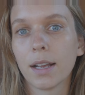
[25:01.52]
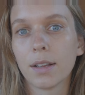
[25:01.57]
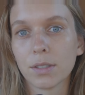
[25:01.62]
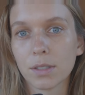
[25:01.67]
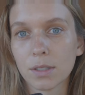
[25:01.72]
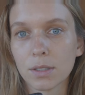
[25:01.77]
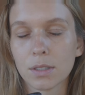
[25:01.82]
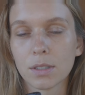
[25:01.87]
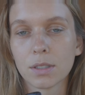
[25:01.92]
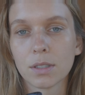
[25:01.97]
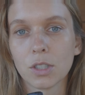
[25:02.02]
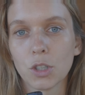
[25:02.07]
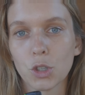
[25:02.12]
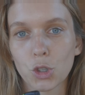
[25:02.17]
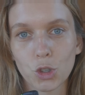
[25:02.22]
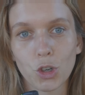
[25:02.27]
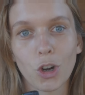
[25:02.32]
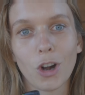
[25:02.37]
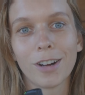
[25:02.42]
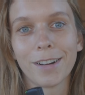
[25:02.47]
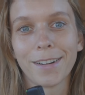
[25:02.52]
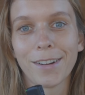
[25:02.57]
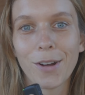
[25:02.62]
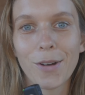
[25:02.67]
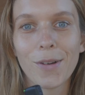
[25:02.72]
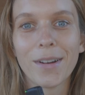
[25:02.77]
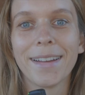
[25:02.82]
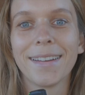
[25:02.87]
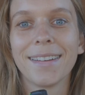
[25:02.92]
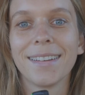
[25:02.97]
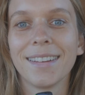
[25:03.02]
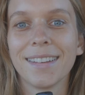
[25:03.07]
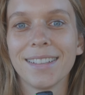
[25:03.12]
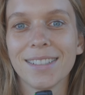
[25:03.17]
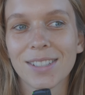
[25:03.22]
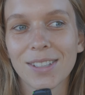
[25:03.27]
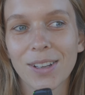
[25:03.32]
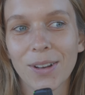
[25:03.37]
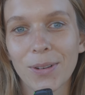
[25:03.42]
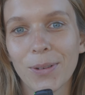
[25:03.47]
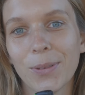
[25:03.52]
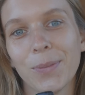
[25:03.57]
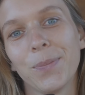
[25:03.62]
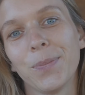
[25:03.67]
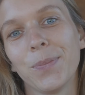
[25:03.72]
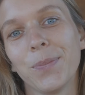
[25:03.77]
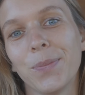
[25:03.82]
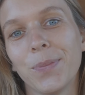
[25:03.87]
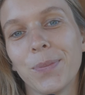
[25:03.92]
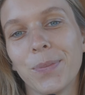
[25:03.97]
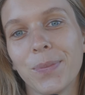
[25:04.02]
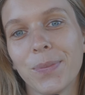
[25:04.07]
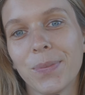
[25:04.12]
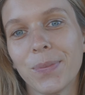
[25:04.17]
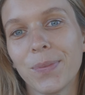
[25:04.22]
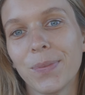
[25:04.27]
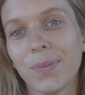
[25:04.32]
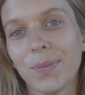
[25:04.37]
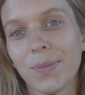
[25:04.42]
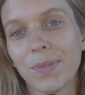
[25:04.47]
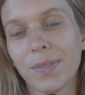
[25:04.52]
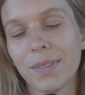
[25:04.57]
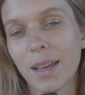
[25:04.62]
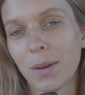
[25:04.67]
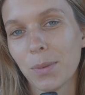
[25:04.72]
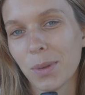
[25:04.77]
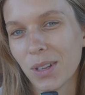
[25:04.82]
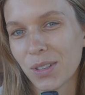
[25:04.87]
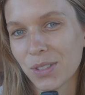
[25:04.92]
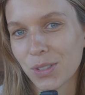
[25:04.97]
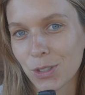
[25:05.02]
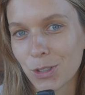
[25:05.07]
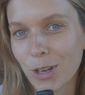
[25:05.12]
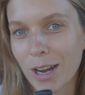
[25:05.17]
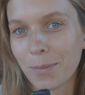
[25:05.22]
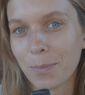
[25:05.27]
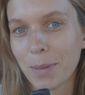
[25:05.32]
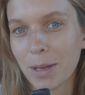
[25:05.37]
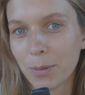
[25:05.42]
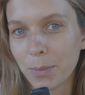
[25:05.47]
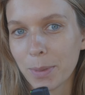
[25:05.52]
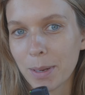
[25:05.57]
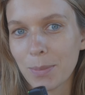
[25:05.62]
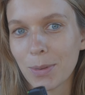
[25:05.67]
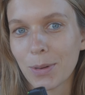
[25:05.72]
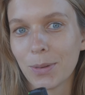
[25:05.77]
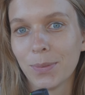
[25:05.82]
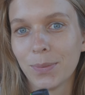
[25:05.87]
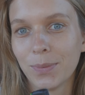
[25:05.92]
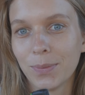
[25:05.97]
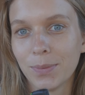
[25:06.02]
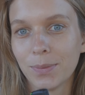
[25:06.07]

else is still strong and going. And so that will also attract better people.